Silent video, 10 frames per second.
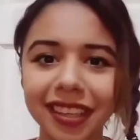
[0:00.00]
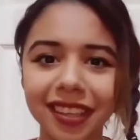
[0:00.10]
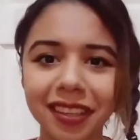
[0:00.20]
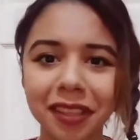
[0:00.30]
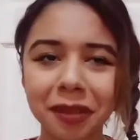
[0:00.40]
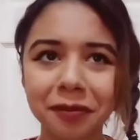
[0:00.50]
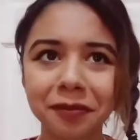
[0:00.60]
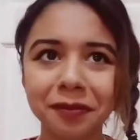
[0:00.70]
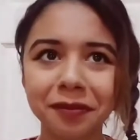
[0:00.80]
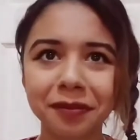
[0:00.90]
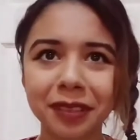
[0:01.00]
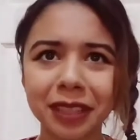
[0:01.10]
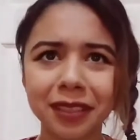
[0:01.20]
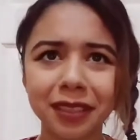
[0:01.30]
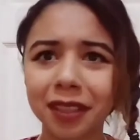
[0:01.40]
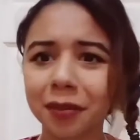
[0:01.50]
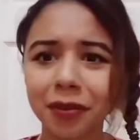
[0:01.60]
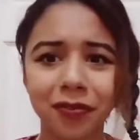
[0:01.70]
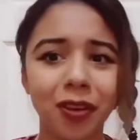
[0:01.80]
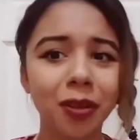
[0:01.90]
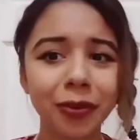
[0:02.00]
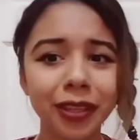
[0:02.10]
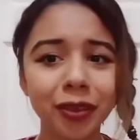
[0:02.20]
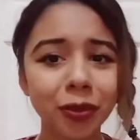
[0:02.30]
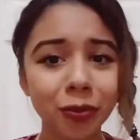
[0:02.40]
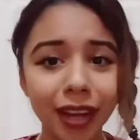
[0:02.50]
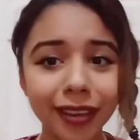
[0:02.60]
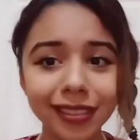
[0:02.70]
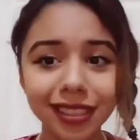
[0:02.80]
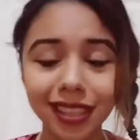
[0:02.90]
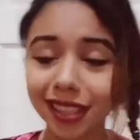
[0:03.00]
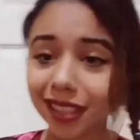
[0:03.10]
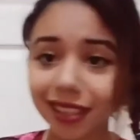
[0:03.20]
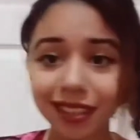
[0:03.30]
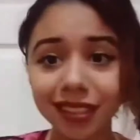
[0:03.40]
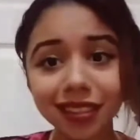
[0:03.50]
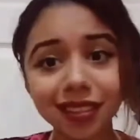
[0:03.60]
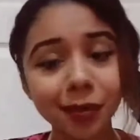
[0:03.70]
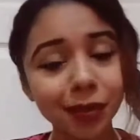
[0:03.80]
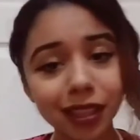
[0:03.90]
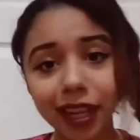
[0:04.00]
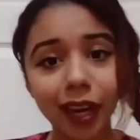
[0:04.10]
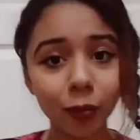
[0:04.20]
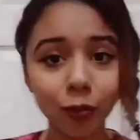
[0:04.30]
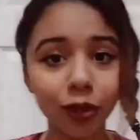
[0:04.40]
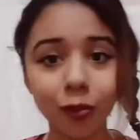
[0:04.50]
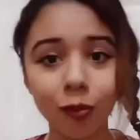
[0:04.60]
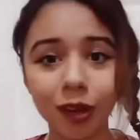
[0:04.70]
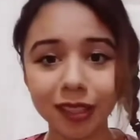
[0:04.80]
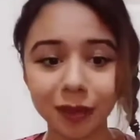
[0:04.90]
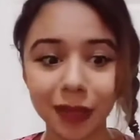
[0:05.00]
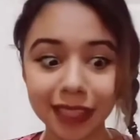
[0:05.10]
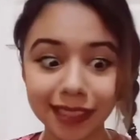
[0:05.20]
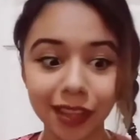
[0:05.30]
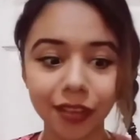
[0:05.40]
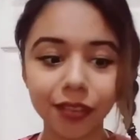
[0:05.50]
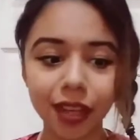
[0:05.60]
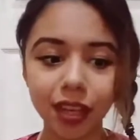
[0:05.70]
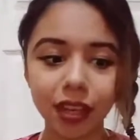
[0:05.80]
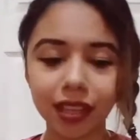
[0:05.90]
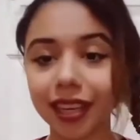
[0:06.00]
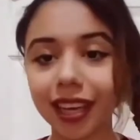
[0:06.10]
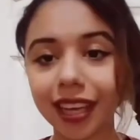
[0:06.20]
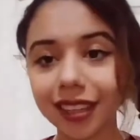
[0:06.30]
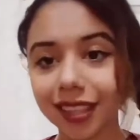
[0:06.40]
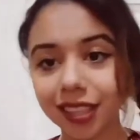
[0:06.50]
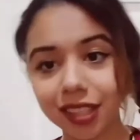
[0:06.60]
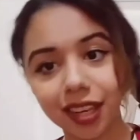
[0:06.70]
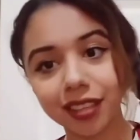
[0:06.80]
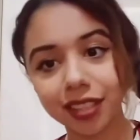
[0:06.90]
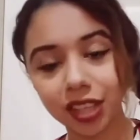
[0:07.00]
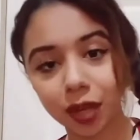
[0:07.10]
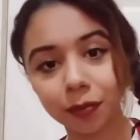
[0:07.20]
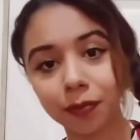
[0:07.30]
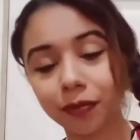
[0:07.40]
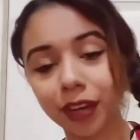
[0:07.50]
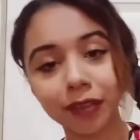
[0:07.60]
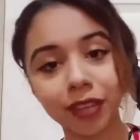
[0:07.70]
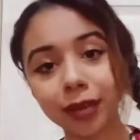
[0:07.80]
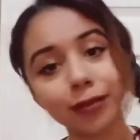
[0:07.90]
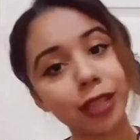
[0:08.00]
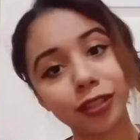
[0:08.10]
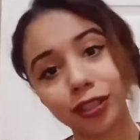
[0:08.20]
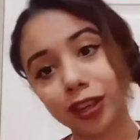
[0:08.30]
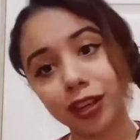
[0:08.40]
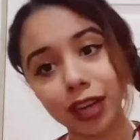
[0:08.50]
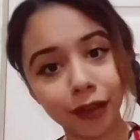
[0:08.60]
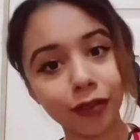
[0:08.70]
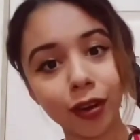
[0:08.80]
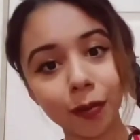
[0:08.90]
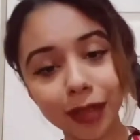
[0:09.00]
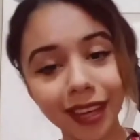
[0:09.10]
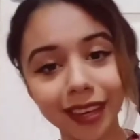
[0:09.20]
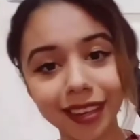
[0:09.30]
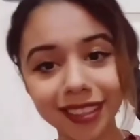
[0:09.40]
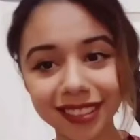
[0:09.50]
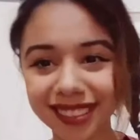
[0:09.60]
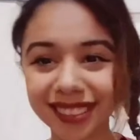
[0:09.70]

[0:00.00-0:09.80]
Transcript: is just going to be following you around. This is something that I wouldn't want myself. And again, these are the top 5 games that you should never play.